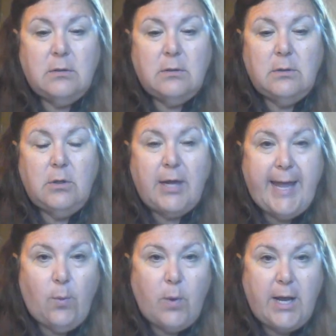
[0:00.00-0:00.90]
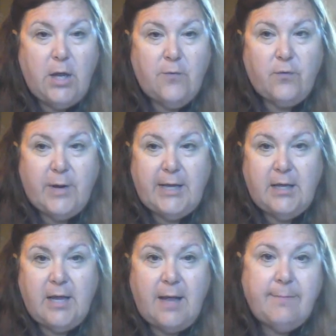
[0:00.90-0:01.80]
look at what you've
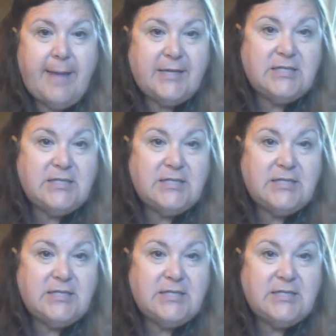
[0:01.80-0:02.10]
written and make